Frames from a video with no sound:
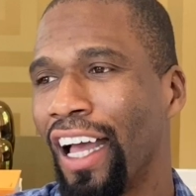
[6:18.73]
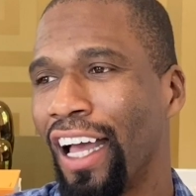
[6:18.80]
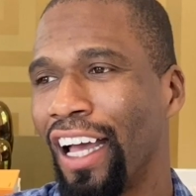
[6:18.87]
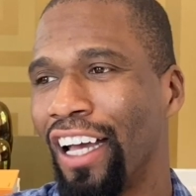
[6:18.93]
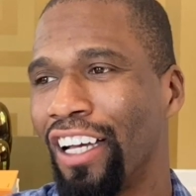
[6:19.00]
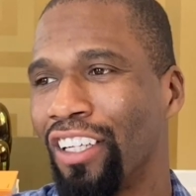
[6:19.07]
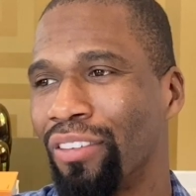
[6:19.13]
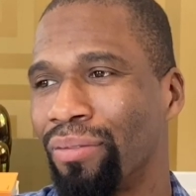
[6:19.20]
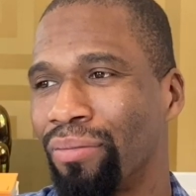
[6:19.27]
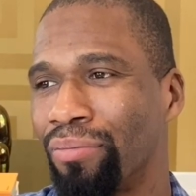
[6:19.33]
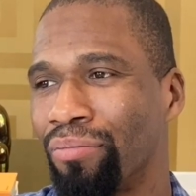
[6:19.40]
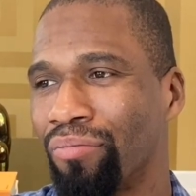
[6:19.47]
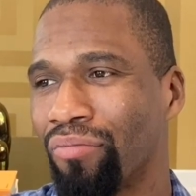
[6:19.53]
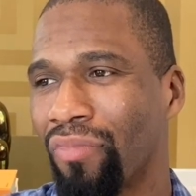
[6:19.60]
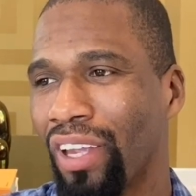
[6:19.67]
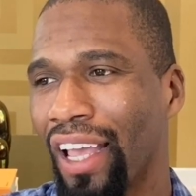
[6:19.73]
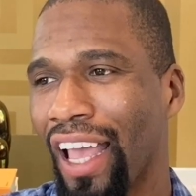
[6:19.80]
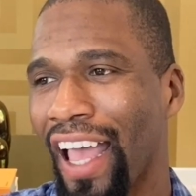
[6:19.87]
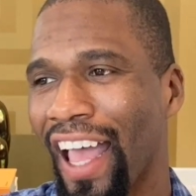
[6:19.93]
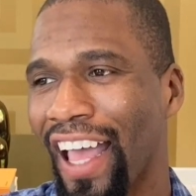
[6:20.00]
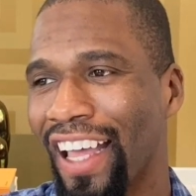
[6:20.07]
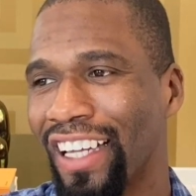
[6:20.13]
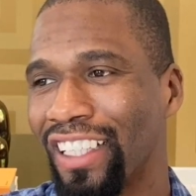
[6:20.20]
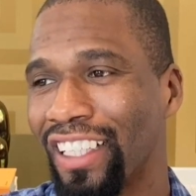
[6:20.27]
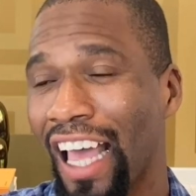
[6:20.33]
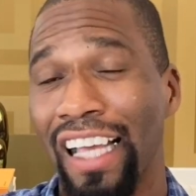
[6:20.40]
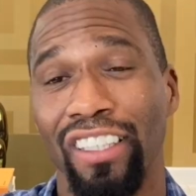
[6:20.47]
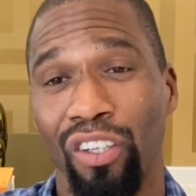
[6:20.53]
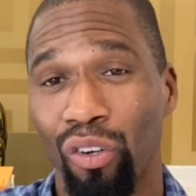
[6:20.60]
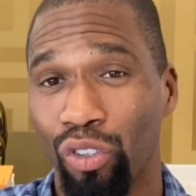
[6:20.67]
And
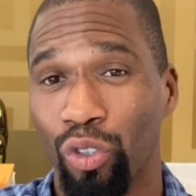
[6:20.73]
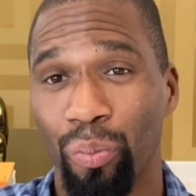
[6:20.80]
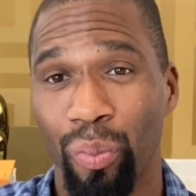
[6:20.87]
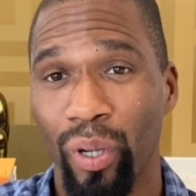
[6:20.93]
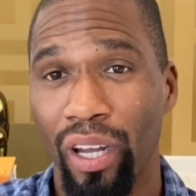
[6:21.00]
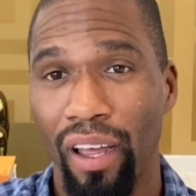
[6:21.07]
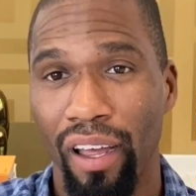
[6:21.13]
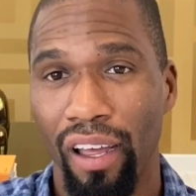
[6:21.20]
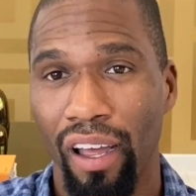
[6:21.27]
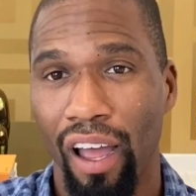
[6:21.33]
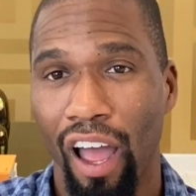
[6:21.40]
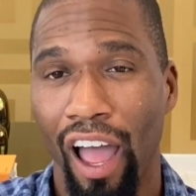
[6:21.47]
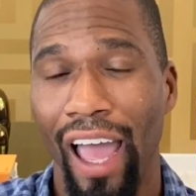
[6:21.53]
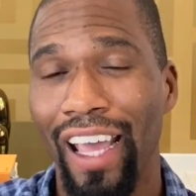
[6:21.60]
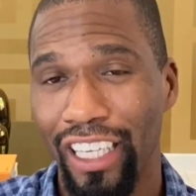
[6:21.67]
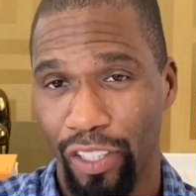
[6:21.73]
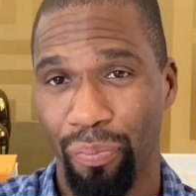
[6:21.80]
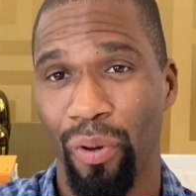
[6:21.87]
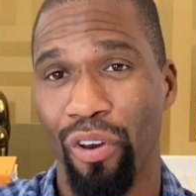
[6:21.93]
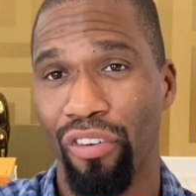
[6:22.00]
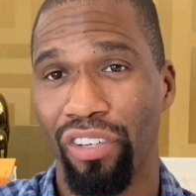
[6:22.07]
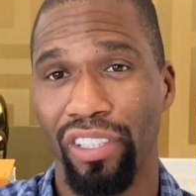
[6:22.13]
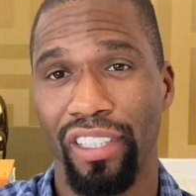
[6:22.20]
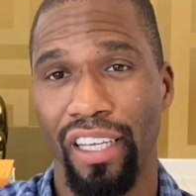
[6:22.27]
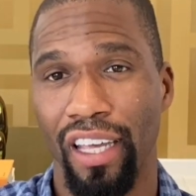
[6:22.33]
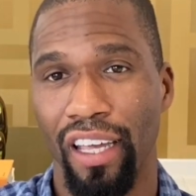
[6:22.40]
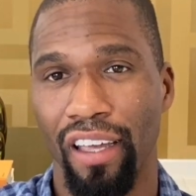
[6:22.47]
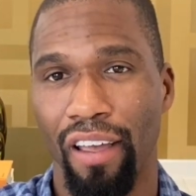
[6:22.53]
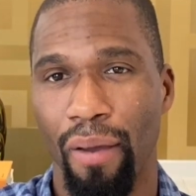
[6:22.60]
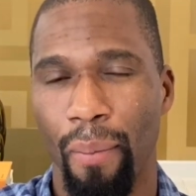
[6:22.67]
as an entrepreneur, I experience
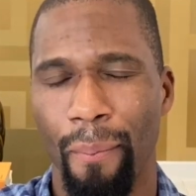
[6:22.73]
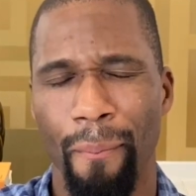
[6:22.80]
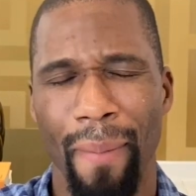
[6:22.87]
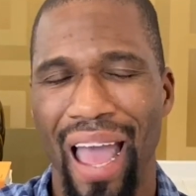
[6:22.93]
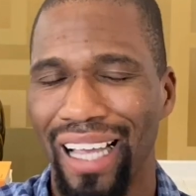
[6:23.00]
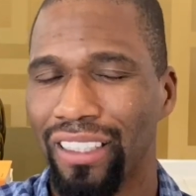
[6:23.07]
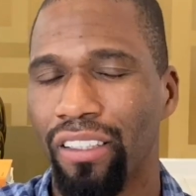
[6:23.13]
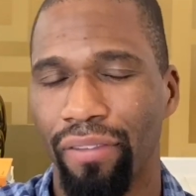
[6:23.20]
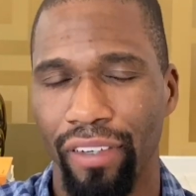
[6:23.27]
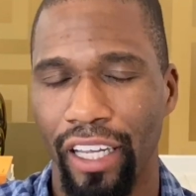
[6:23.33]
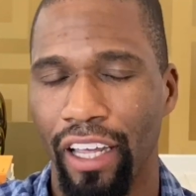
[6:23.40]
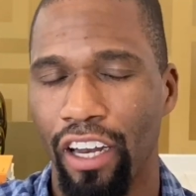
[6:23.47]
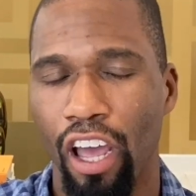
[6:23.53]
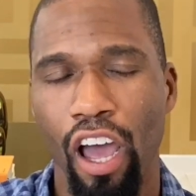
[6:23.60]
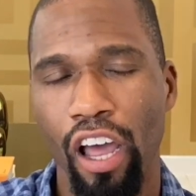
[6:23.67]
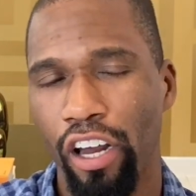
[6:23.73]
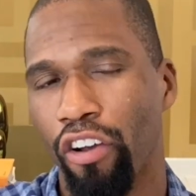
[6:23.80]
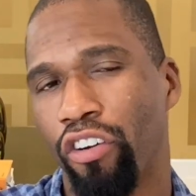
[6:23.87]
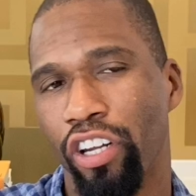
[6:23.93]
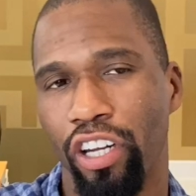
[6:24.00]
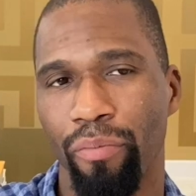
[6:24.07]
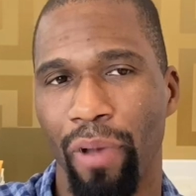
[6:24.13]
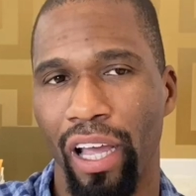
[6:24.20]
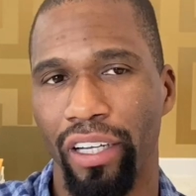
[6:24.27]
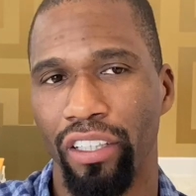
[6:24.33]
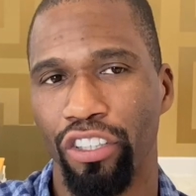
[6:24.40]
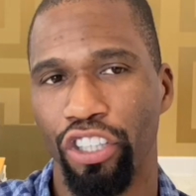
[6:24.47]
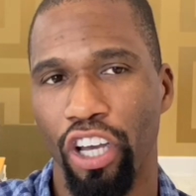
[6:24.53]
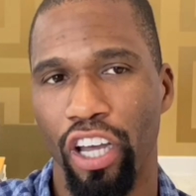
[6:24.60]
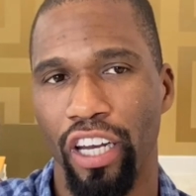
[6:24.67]
it massively. And early on in my
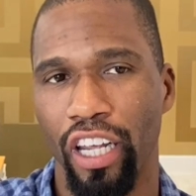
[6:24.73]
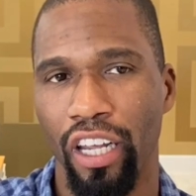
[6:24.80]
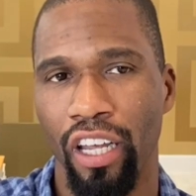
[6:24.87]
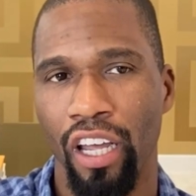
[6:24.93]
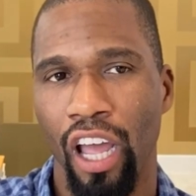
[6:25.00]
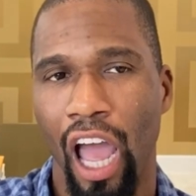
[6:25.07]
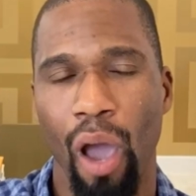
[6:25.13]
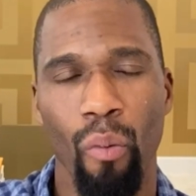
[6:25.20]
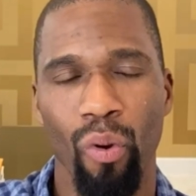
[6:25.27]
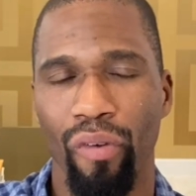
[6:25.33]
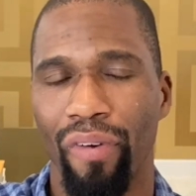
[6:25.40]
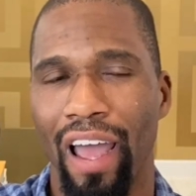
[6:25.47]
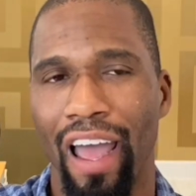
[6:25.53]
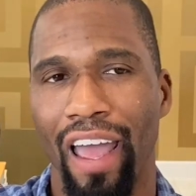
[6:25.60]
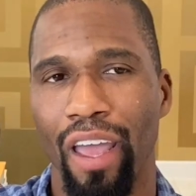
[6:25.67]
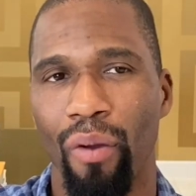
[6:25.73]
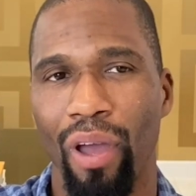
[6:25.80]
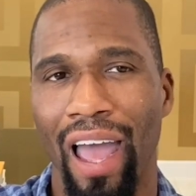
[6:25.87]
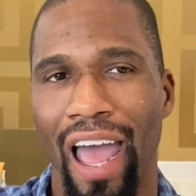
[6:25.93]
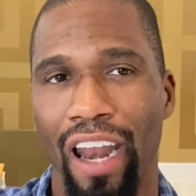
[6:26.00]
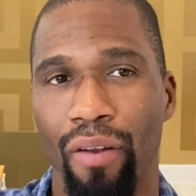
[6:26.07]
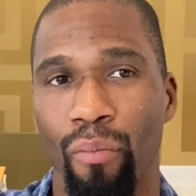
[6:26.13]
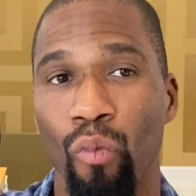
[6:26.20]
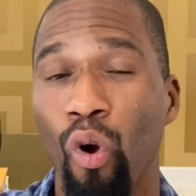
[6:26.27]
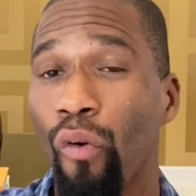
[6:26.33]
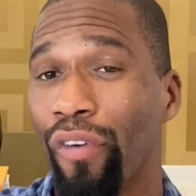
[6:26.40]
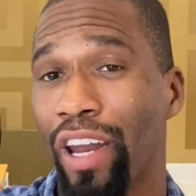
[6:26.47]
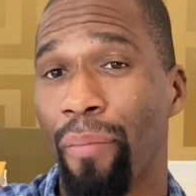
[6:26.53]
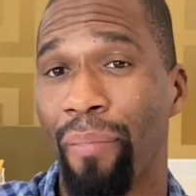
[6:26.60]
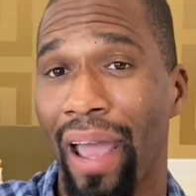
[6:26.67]
journey, I would have had more
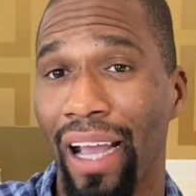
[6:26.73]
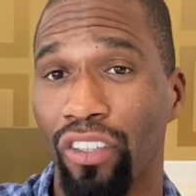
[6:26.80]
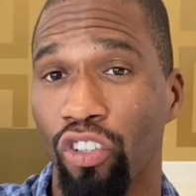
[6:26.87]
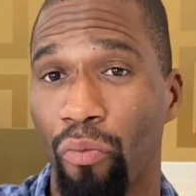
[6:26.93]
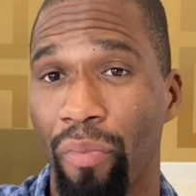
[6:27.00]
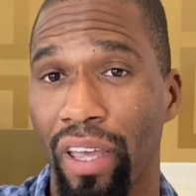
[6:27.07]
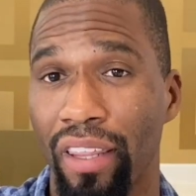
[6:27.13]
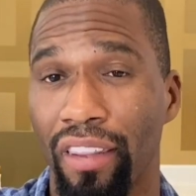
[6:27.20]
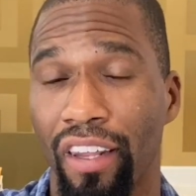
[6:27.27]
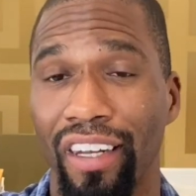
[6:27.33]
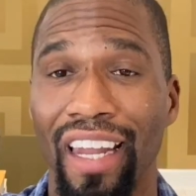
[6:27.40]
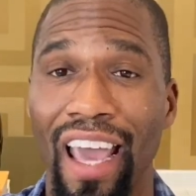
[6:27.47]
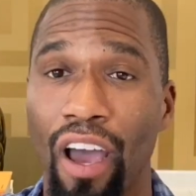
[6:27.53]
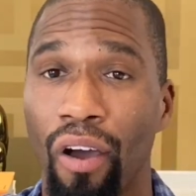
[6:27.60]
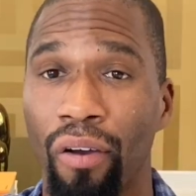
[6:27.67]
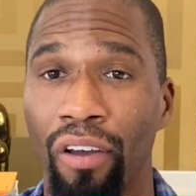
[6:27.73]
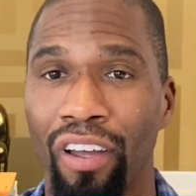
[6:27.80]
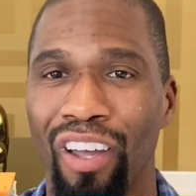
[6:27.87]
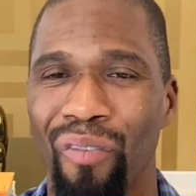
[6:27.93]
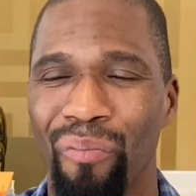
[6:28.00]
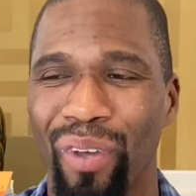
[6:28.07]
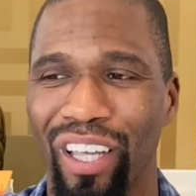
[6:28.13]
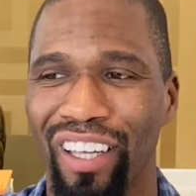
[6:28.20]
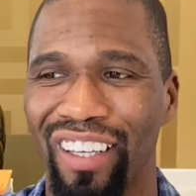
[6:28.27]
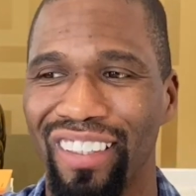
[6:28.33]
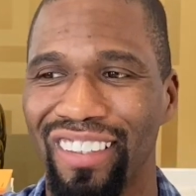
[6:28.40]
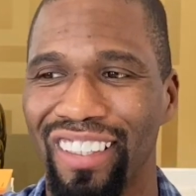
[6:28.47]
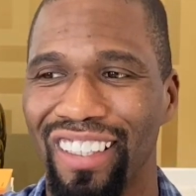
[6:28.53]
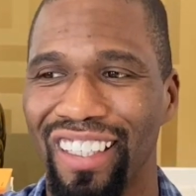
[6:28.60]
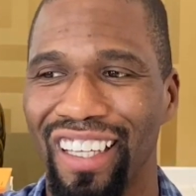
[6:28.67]
of an impact on me than now,
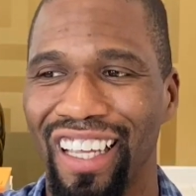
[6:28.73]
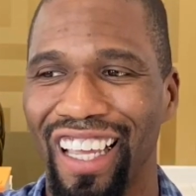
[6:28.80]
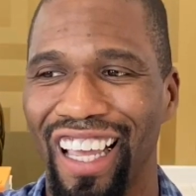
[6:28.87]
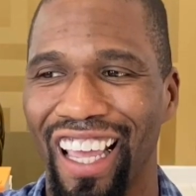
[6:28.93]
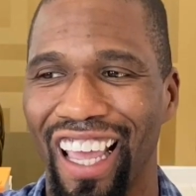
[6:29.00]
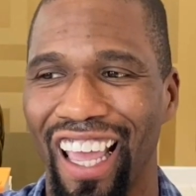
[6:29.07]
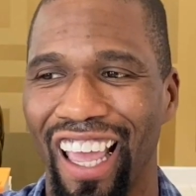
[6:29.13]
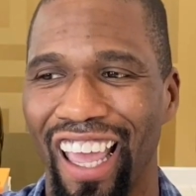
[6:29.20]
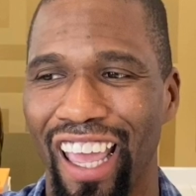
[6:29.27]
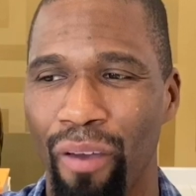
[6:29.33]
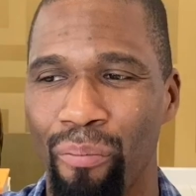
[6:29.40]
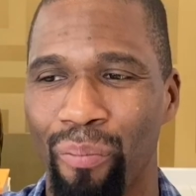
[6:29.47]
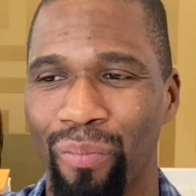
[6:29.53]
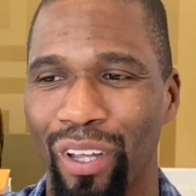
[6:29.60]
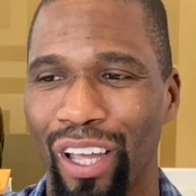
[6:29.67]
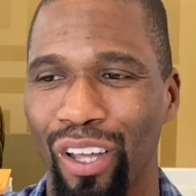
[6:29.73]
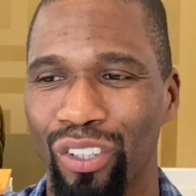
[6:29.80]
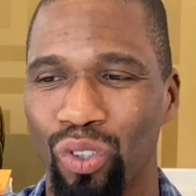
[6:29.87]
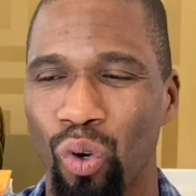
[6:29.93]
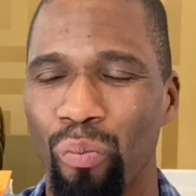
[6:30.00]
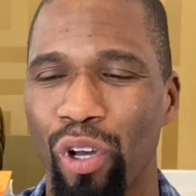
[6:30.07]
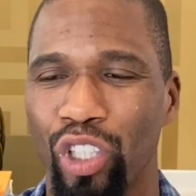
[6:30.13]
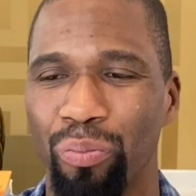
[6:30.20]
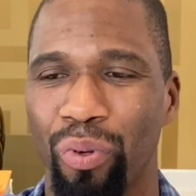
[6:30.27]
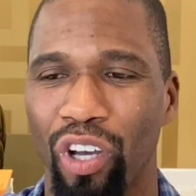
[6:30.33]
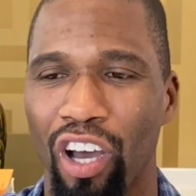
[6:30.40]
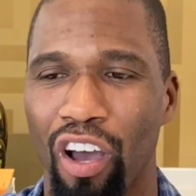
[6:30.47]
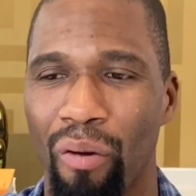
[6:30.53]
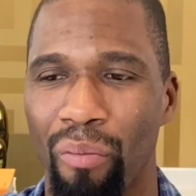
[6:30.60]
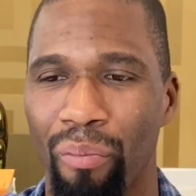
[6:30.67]
because it has almost
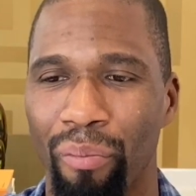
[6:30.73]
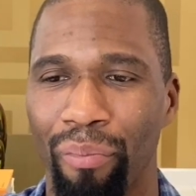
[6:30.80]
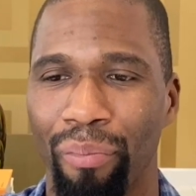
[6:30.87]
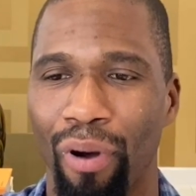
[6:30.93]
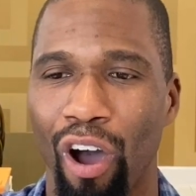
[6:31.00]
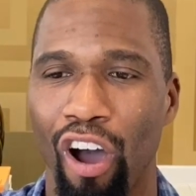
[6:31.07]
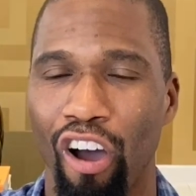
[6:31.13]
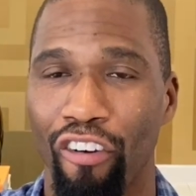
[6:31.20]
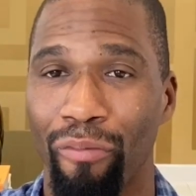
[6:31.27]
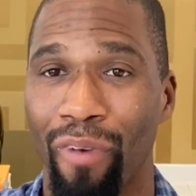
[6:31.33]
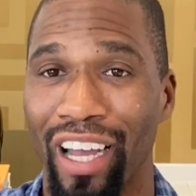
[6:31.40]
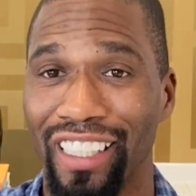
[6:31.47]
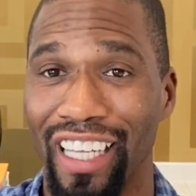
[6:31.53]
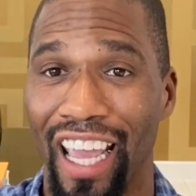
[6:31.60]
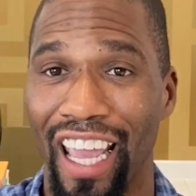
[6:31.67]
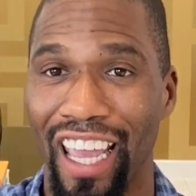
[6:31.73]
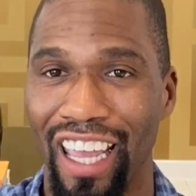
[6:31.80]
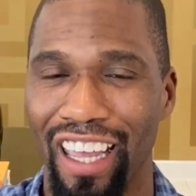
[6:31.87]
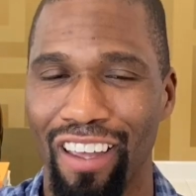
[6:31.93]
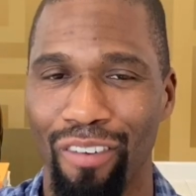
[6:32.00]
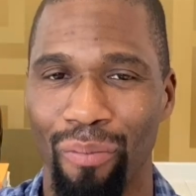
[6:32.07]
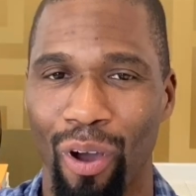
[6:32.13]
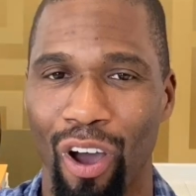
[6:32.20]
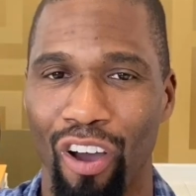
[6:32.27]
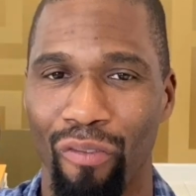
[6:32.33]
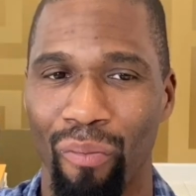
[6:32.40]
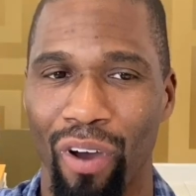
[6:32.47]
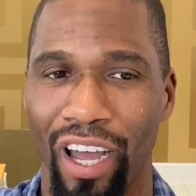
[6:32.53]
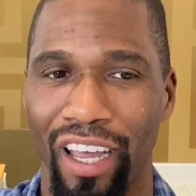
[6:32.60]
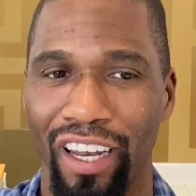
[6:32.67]
become part of my day, a part
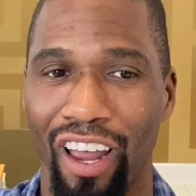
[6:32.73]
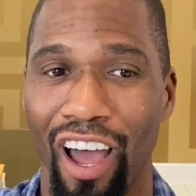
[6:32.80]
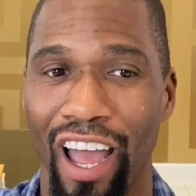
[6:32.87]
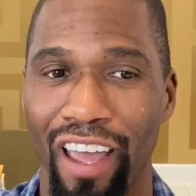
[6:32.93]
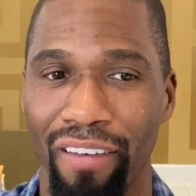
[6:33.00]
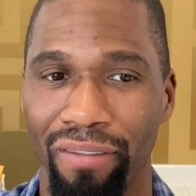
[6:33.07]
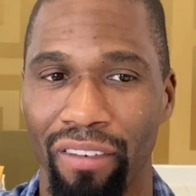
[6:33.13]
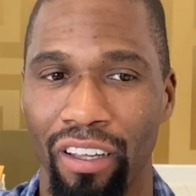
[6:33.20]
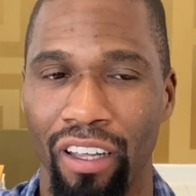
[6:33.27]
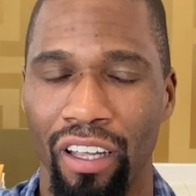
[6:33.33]
of my life.